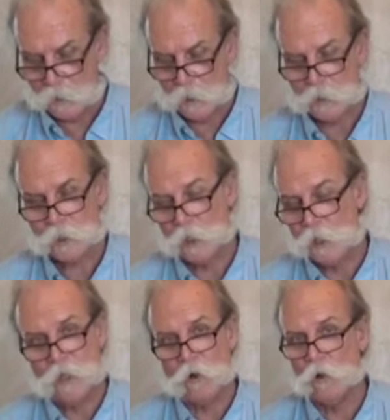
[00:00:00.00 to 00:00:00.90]
It's going
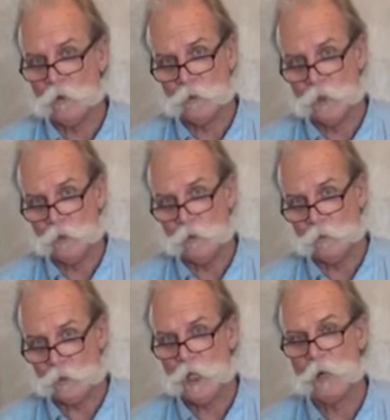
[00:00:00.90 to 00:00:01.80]
to need a whole new
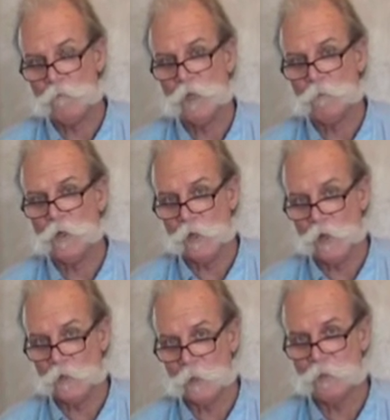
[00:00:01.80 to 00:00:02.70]
tub bib put
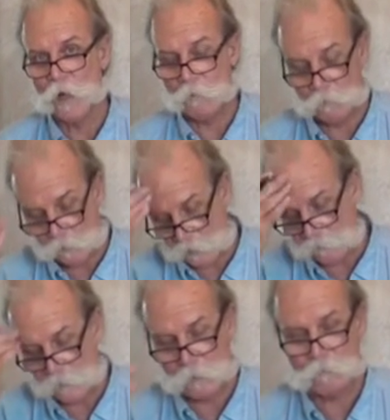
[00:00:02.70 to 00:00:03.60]
on there probably.
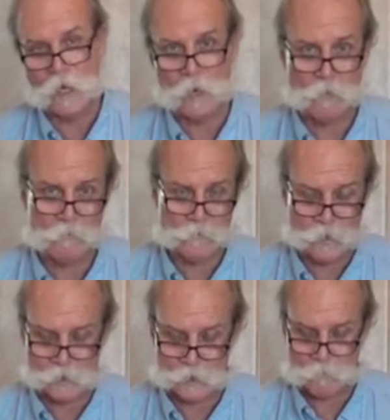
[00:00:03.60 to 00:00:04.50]
I've had my
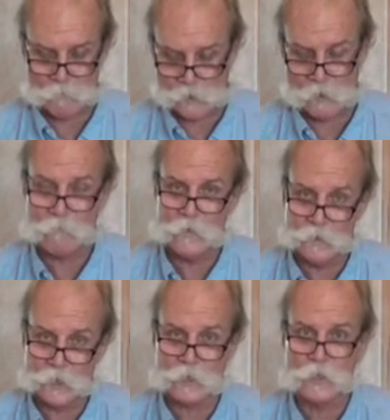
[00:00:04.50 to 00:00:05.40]
fingers up in there. It feels like the